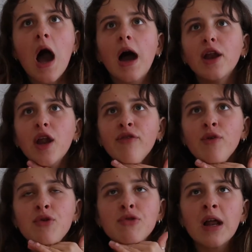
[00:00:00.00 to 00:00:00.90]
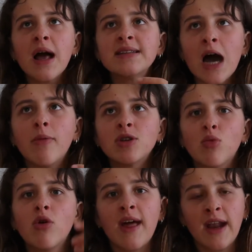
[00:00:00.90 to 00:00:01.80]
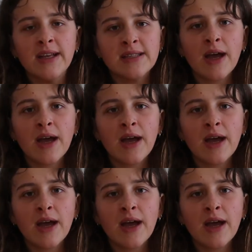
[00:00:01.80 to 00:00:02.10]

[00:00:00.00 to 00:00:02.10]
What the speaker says: I don't know if you realize how much more that is.